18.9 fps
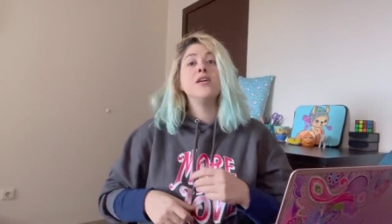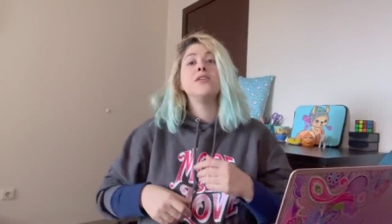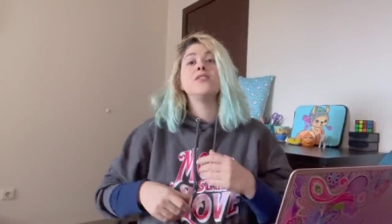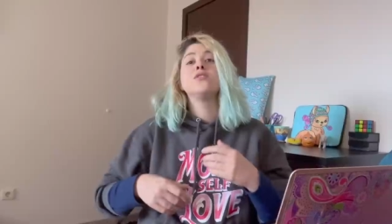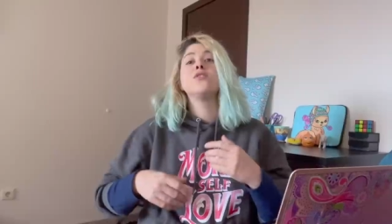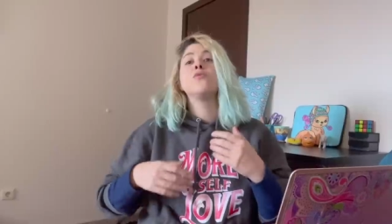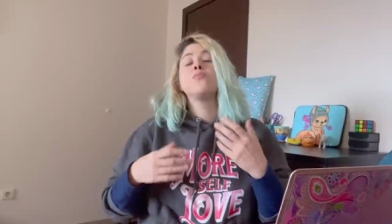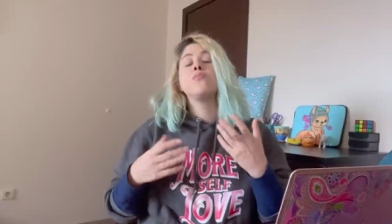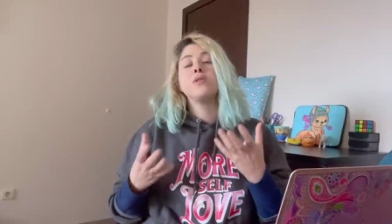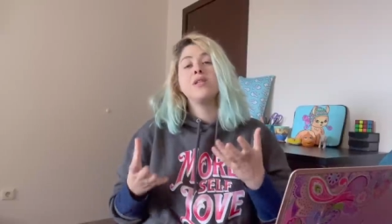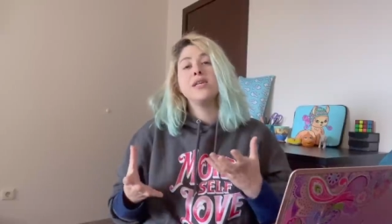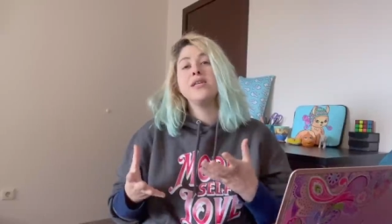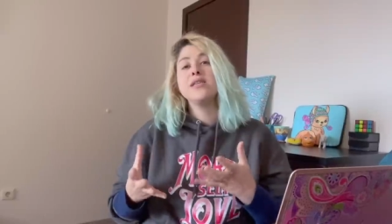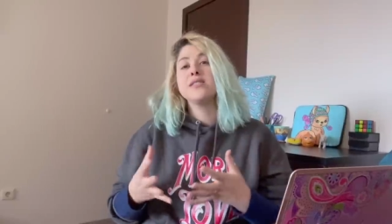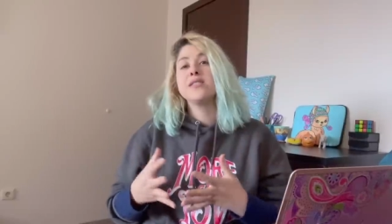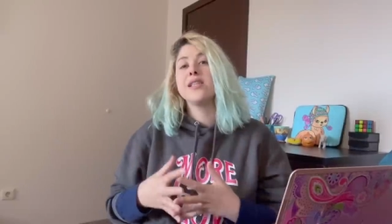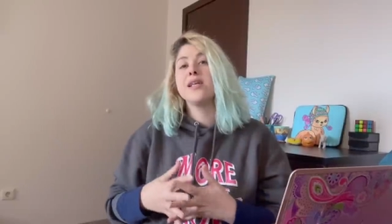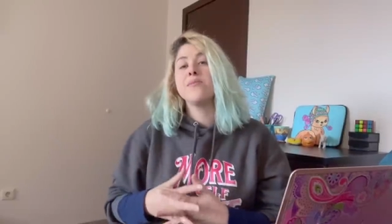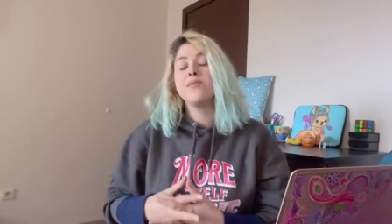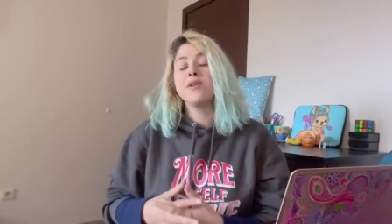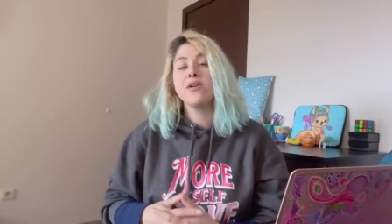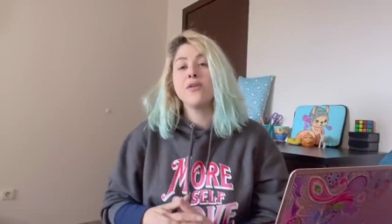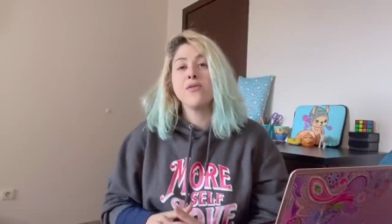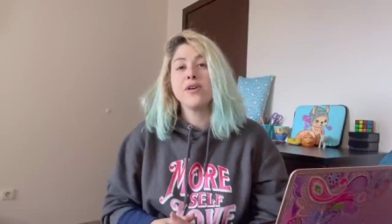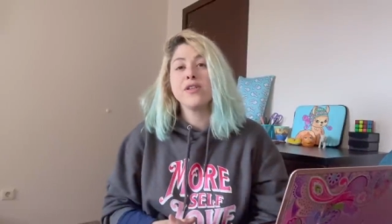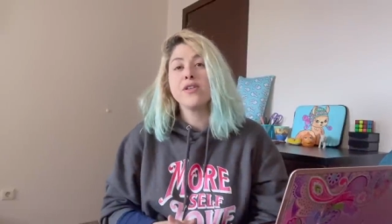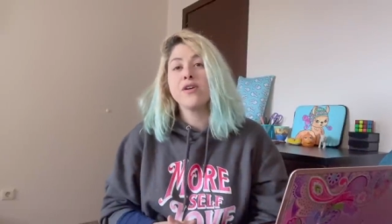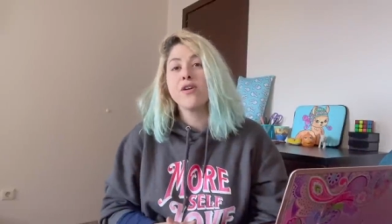So please let me
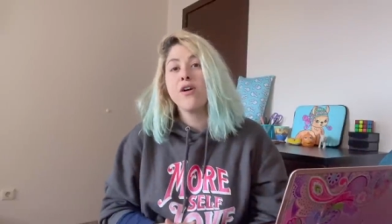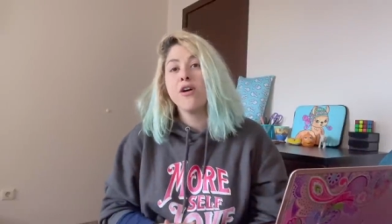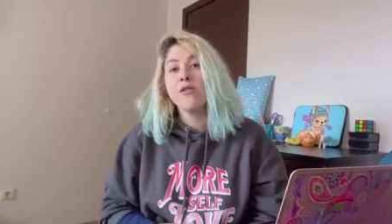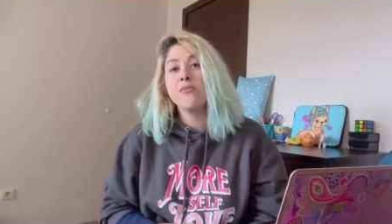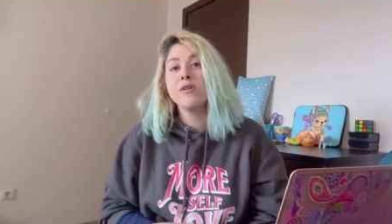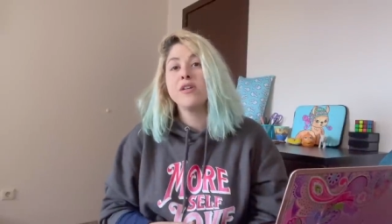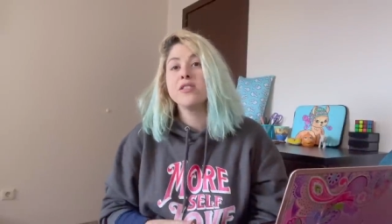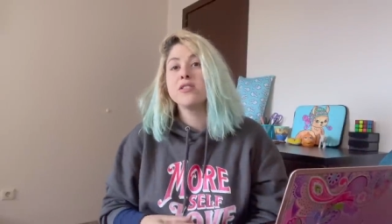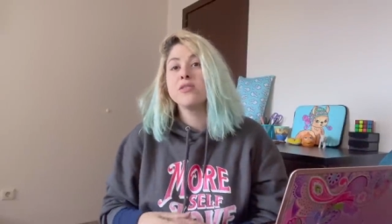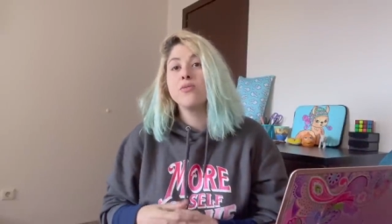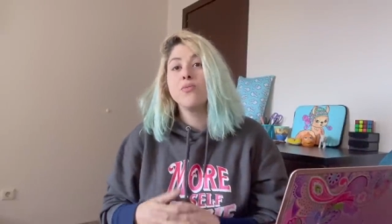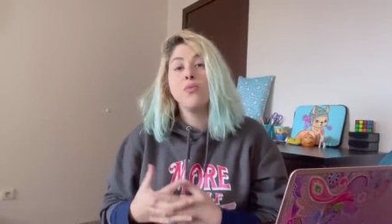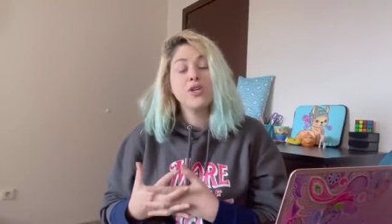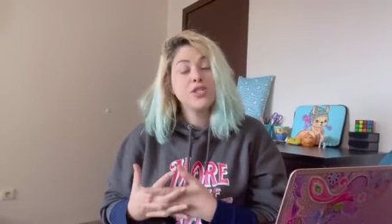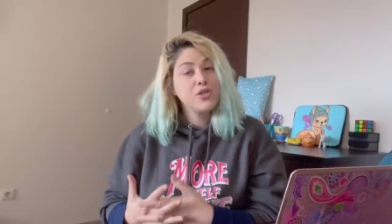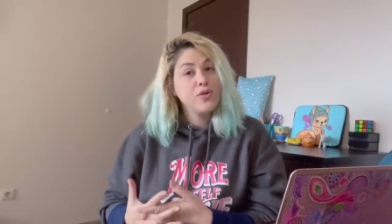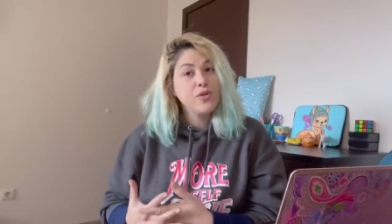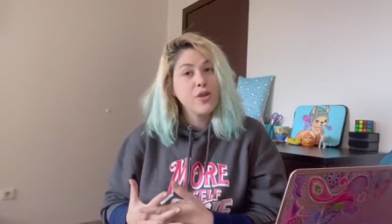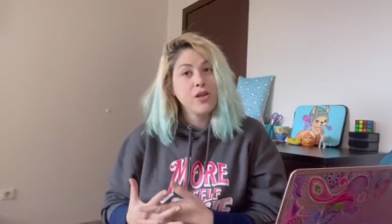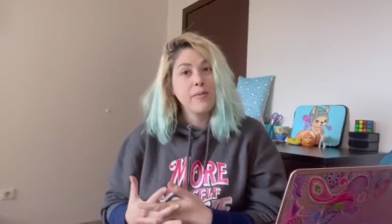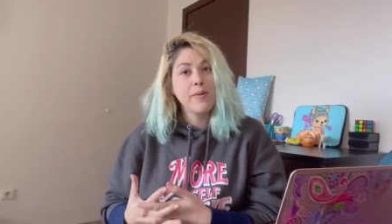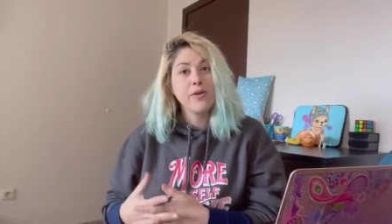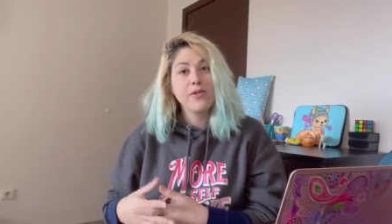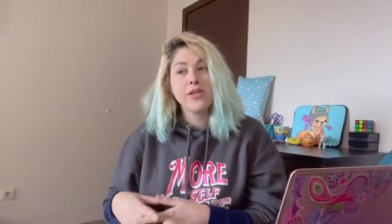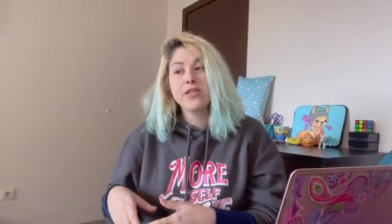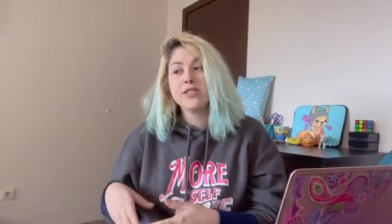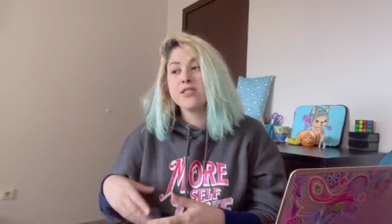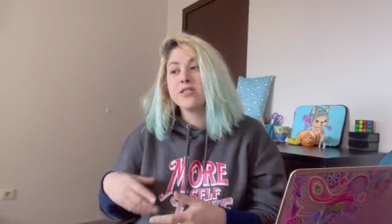know in the comments what you thought
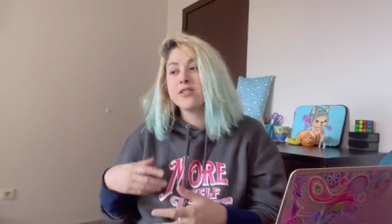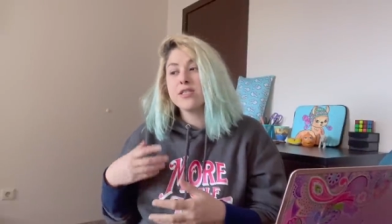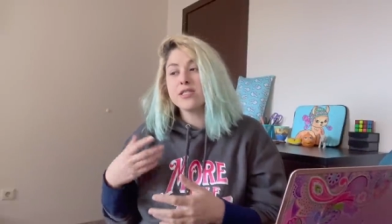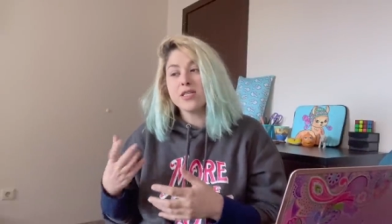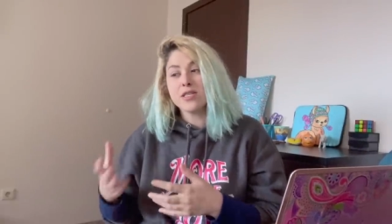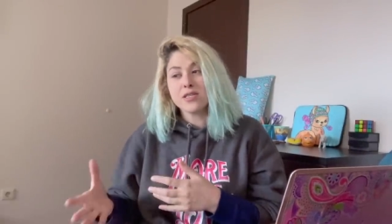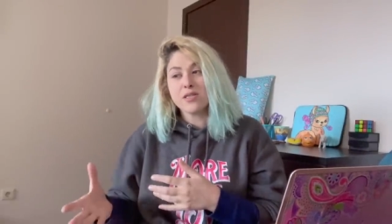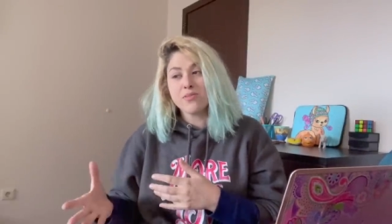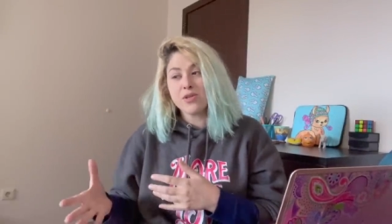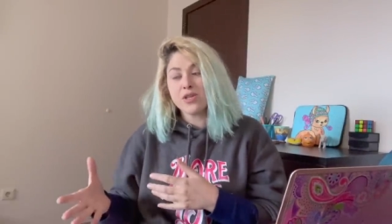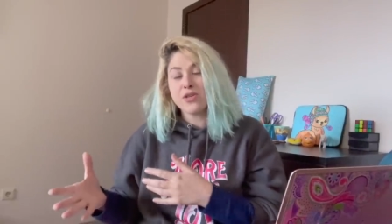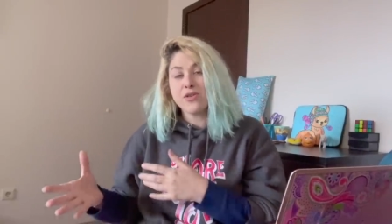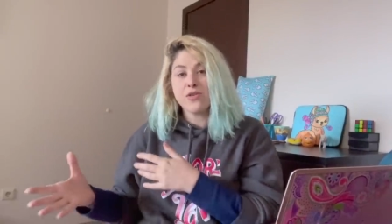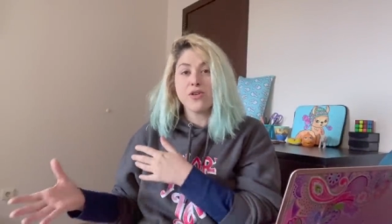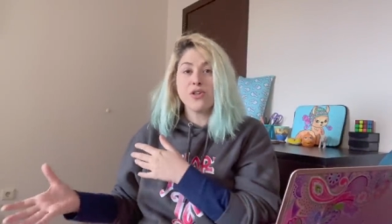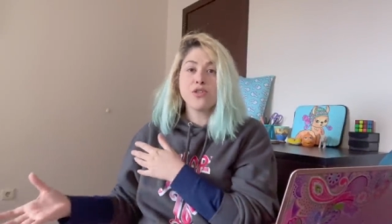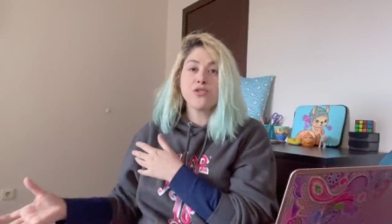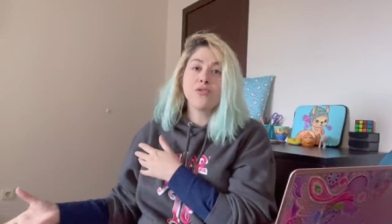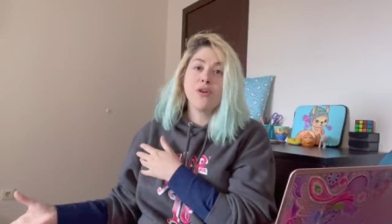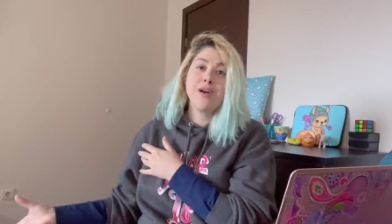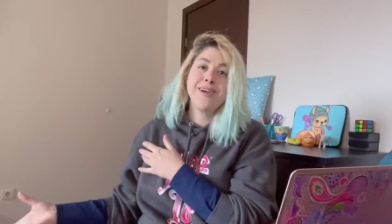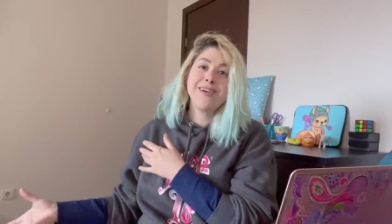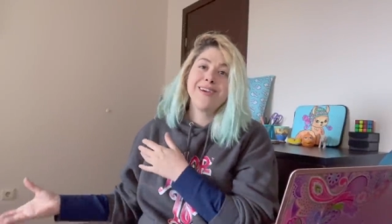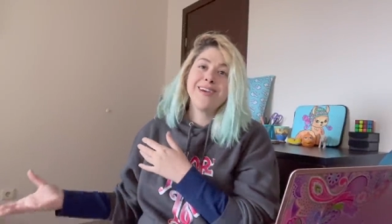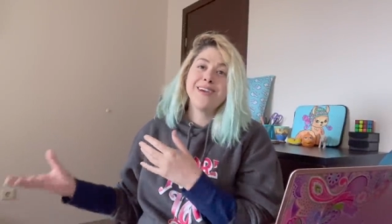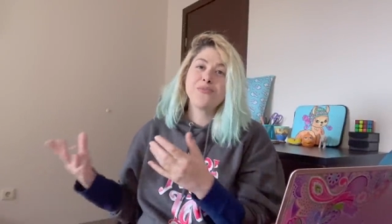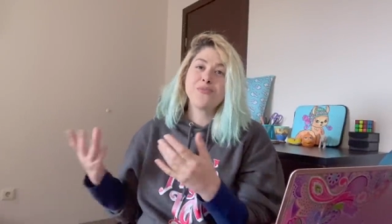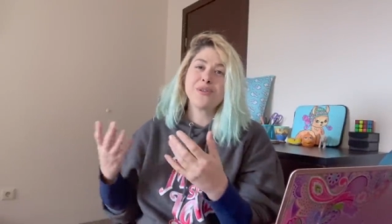about this. Is this something you're gonna try,
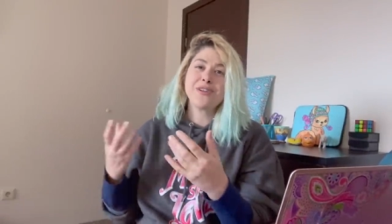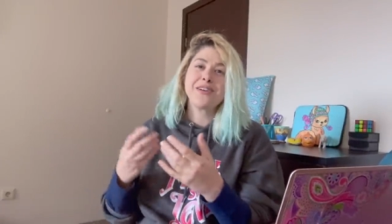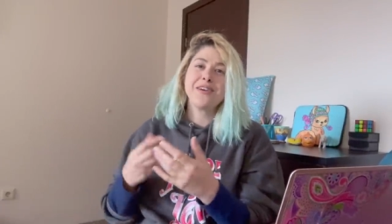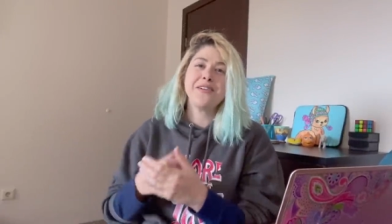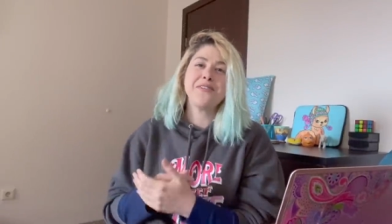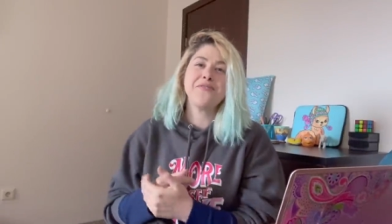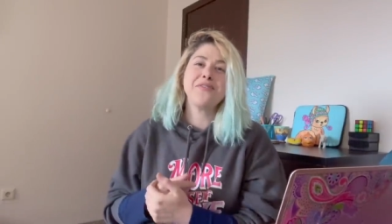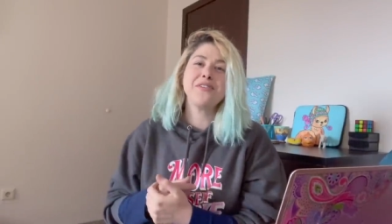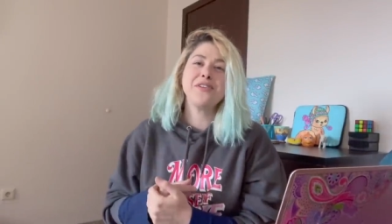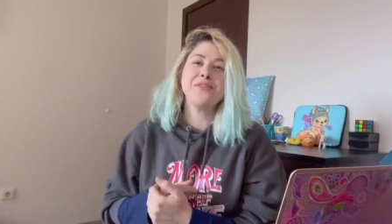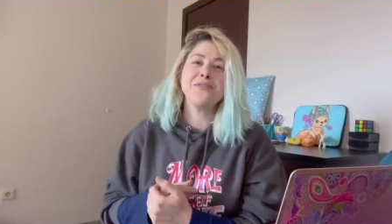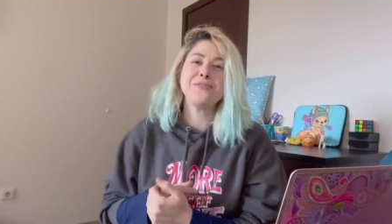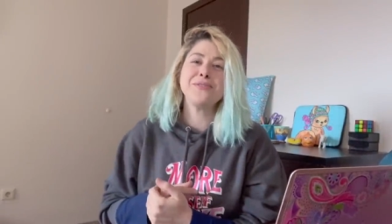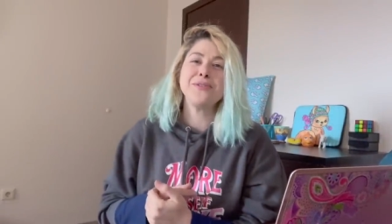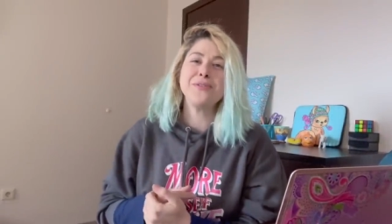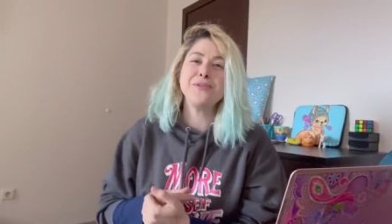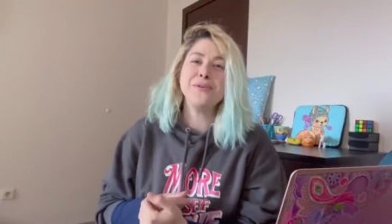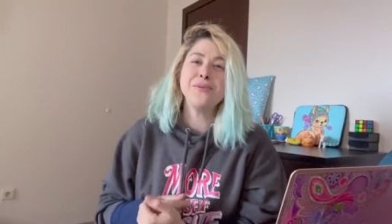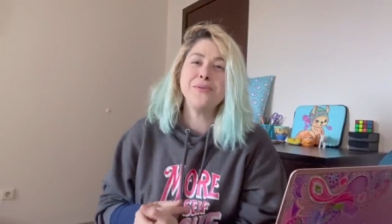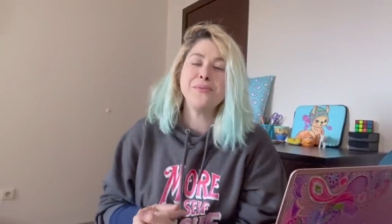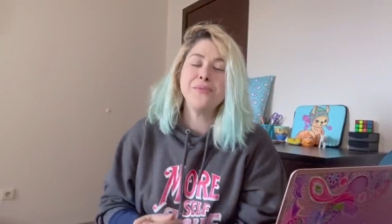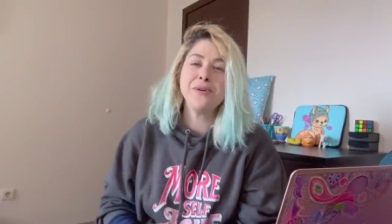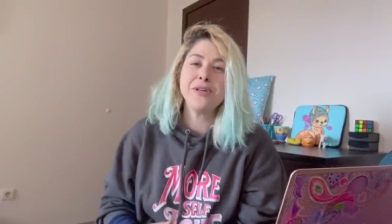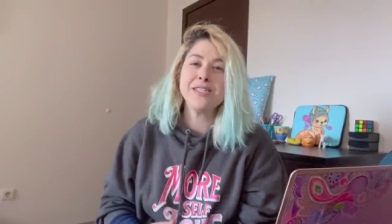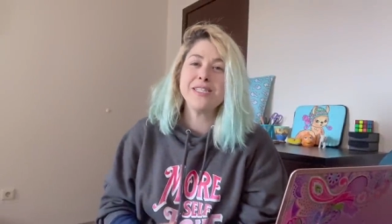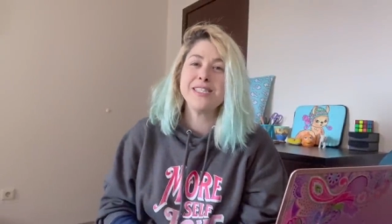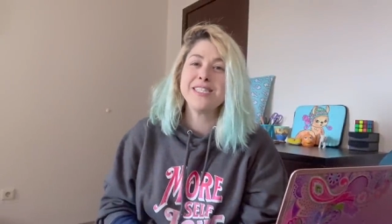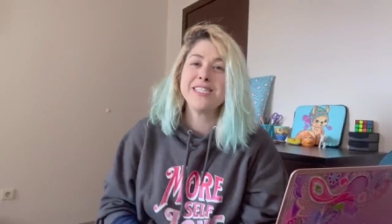and what kind of videos you
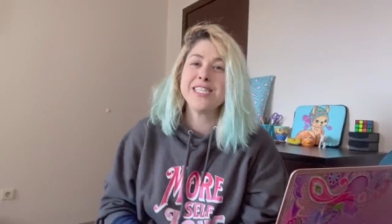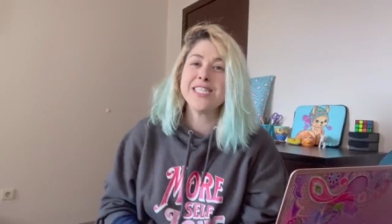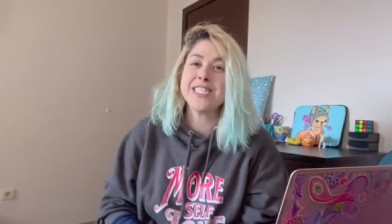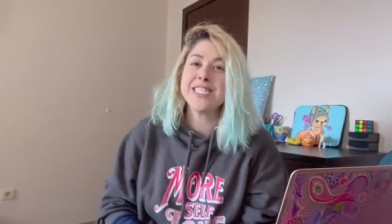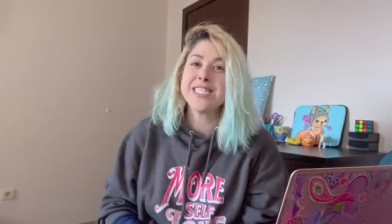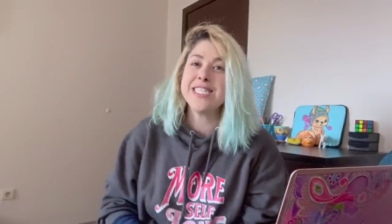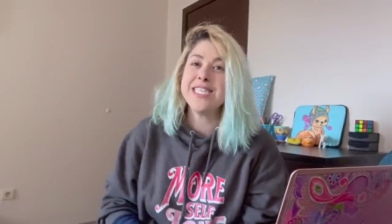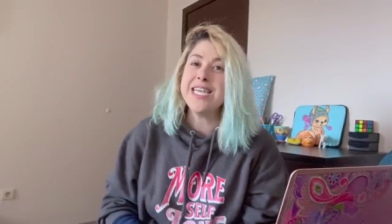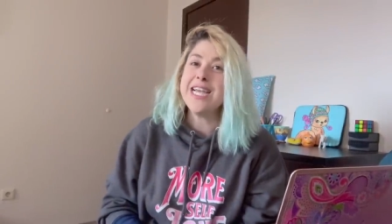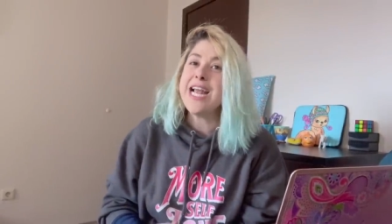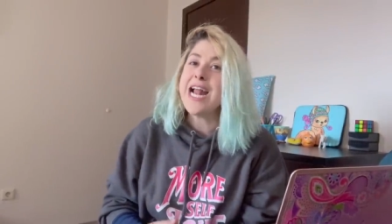want to see